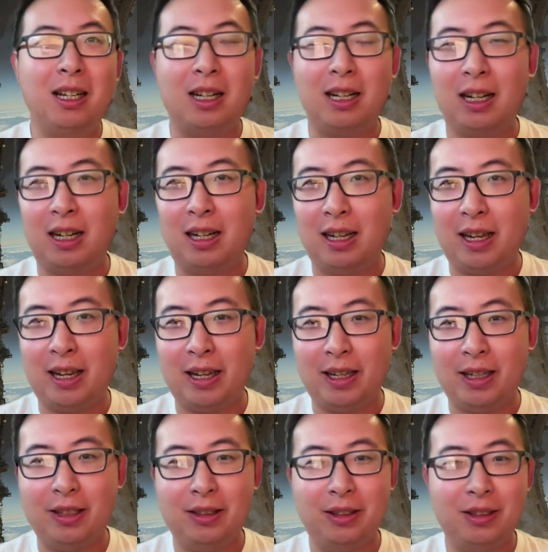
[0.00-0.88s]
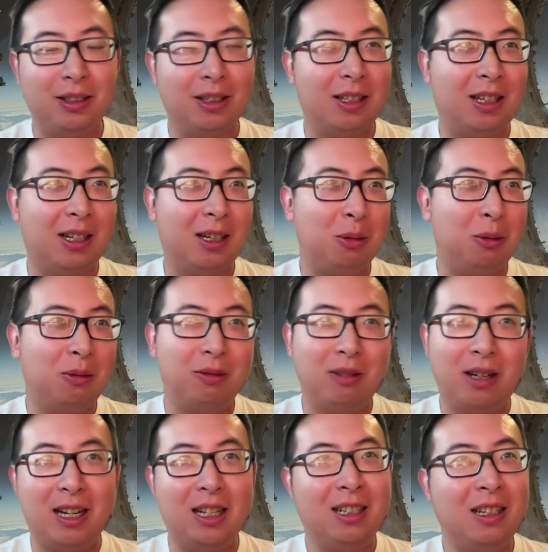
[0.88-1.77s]
and
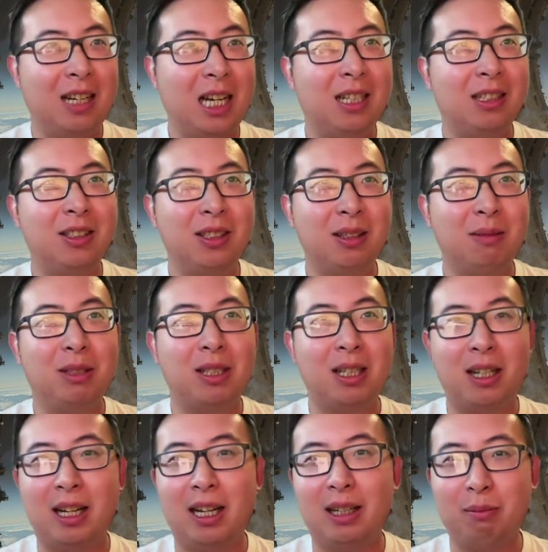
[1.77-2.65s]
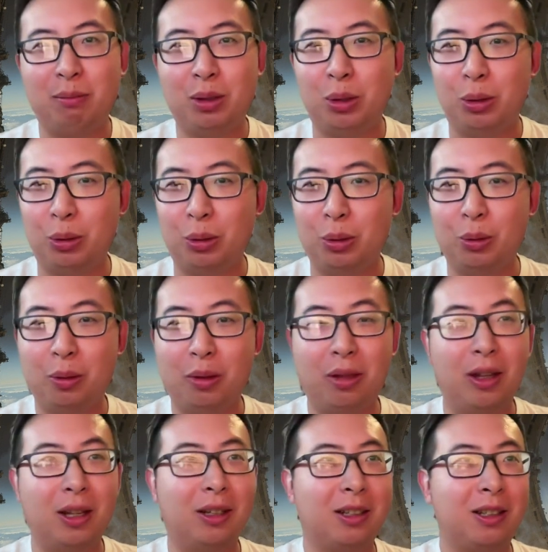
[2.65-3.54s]
I had some time to
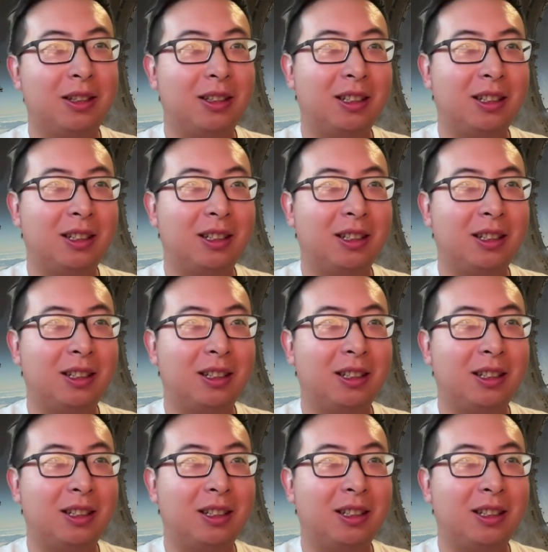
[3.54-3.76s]
think